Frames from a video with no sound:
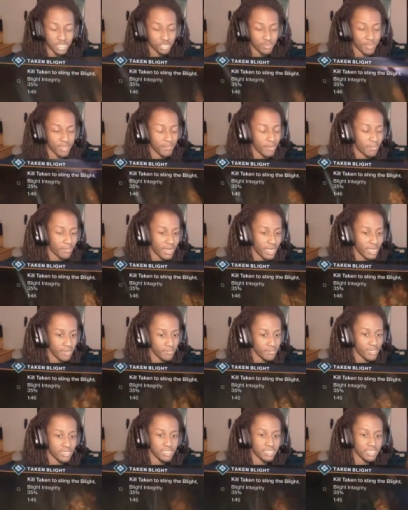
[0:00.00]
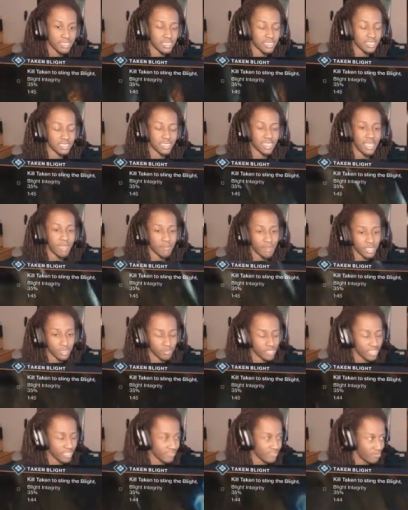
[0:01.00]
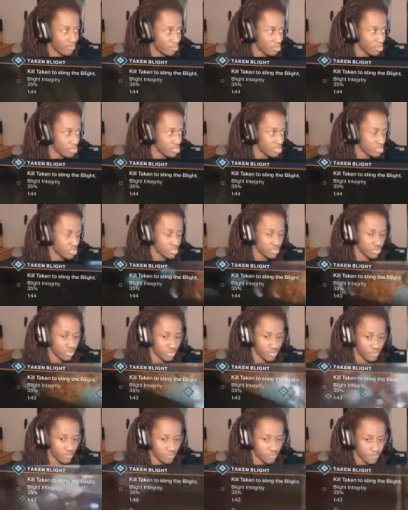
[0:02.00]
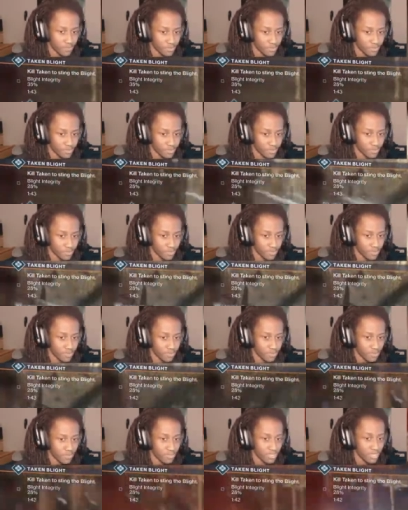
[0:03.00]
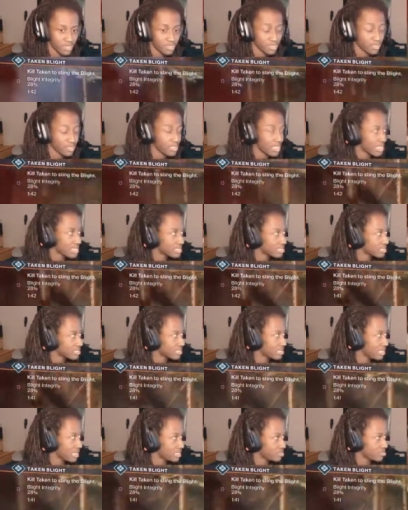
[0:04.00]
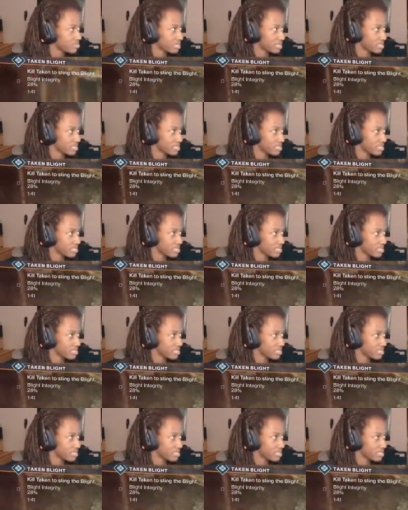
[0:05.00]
just spam out my abilities, then that makes me even more useful. So that's Nezarec's